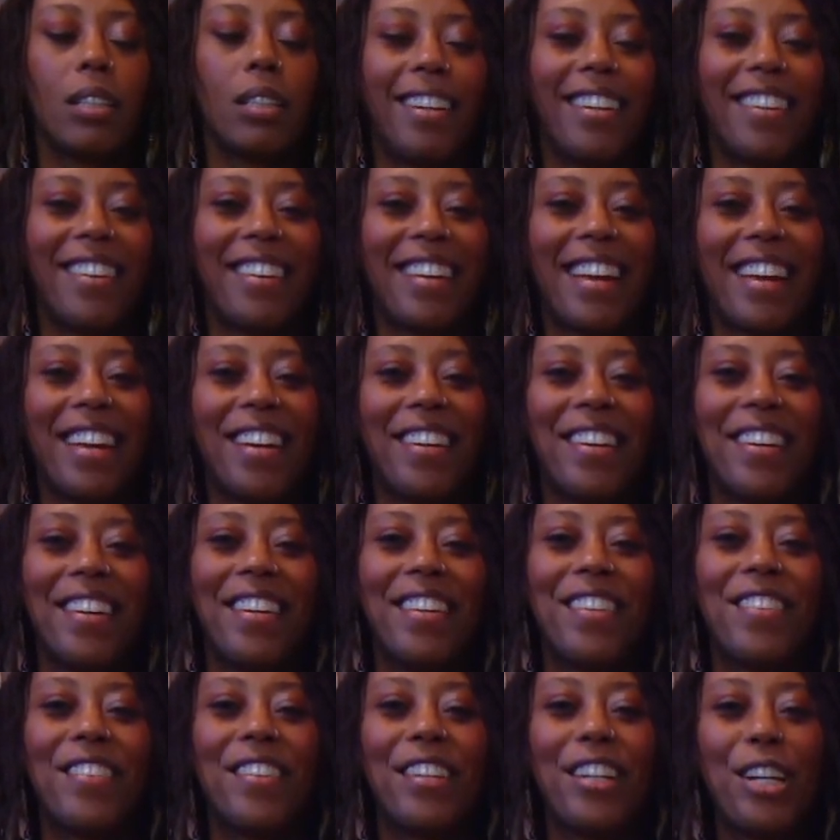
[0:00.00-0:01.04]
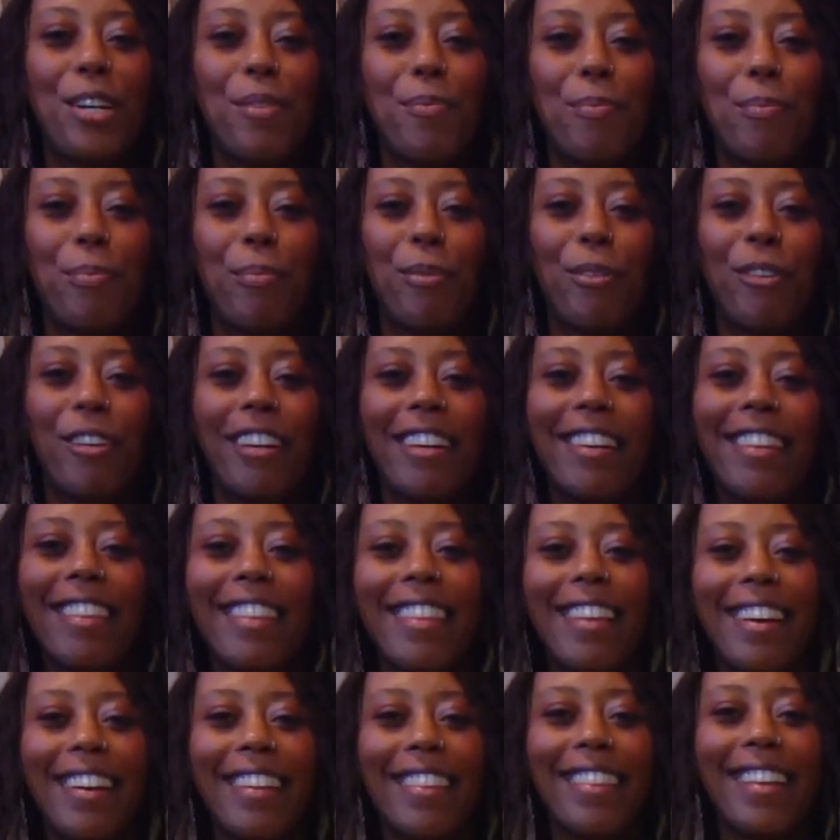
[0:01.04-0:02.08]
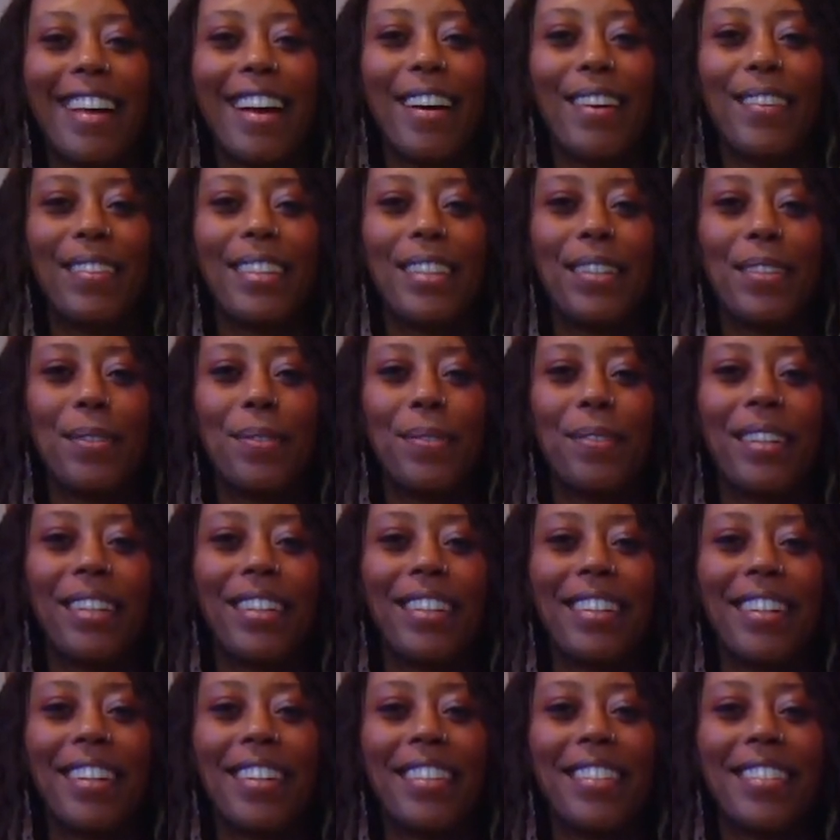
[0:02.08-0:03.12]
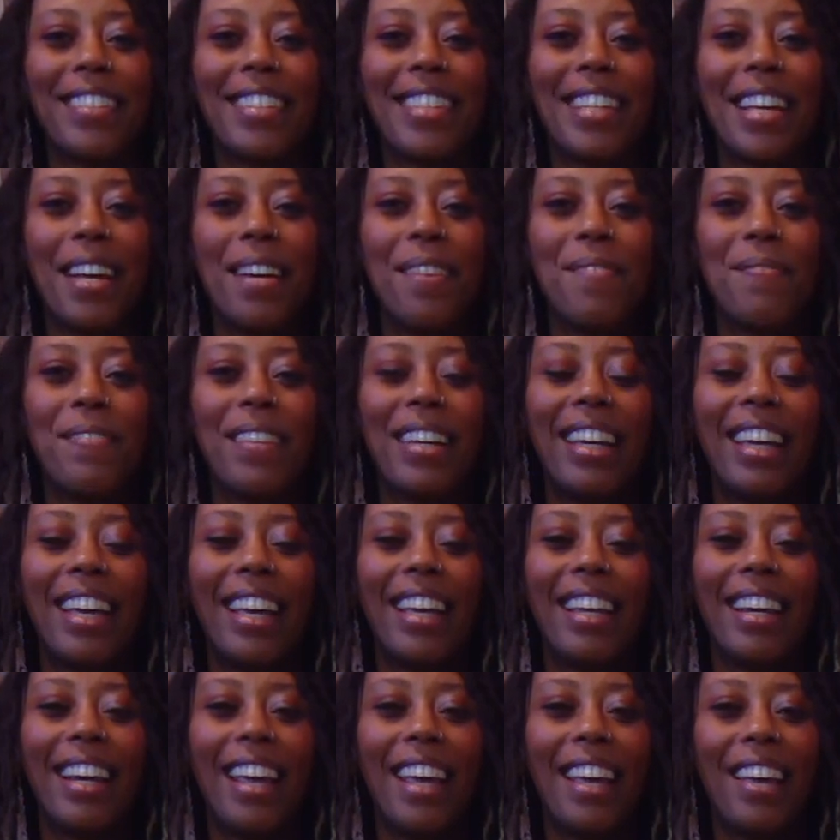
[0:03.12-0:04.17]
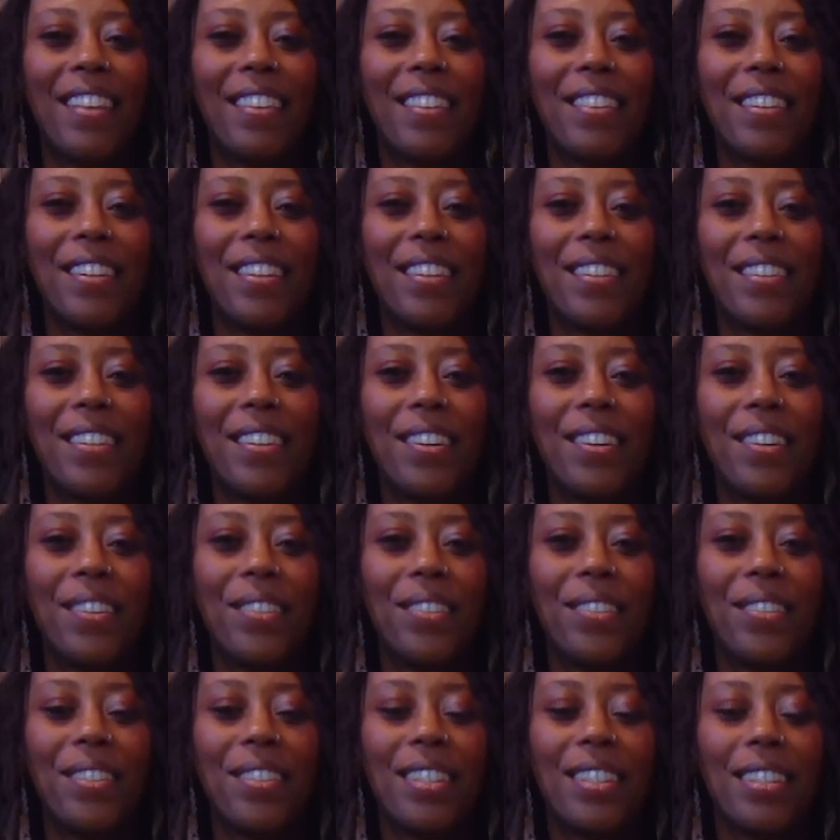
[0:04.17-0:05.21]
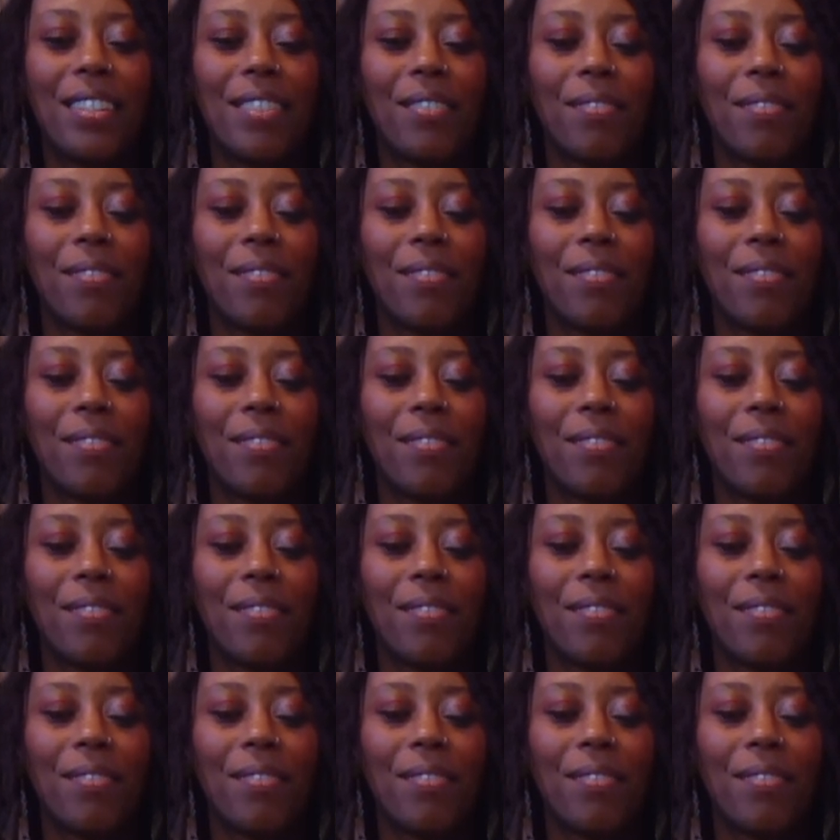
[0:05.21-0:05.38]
Okay. We're going to breathe like loud little weirdos. Big inhale through your nose.